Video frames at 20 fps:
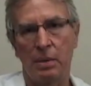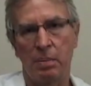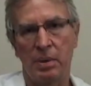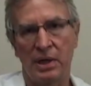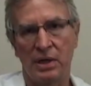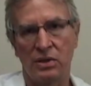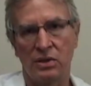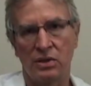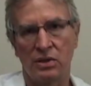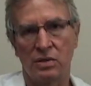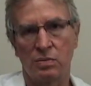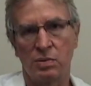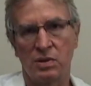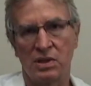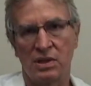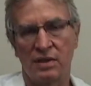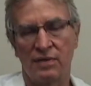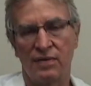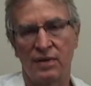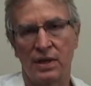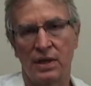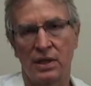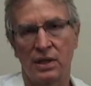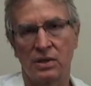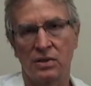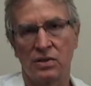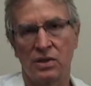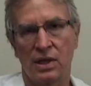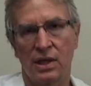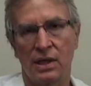patient specific
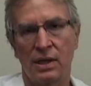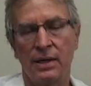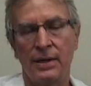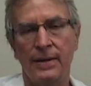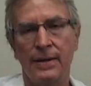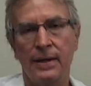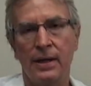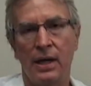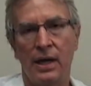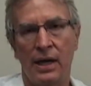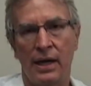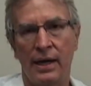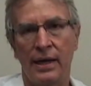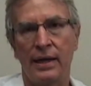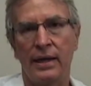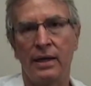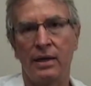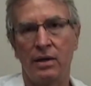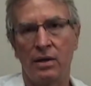is that I